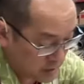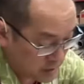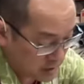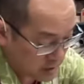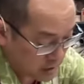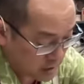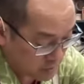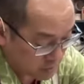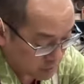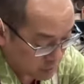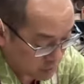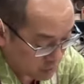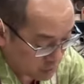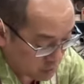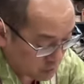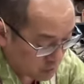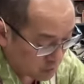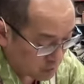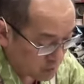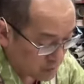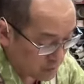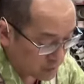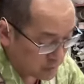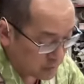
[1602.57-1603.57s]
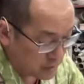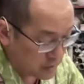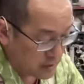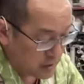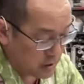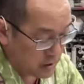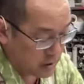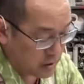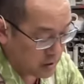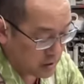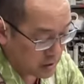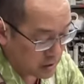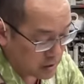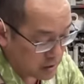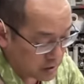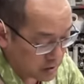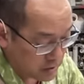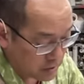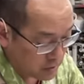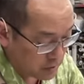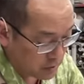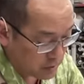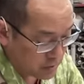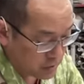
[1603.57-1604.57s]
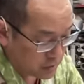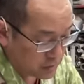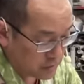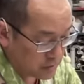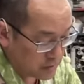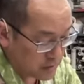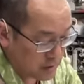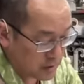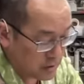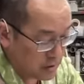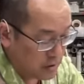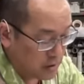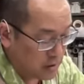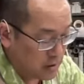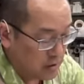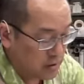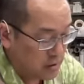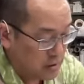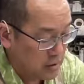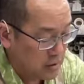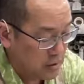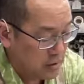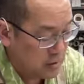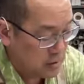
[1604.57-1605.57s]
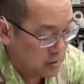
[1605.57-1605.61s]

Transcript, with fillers: then we're almost done, almost done.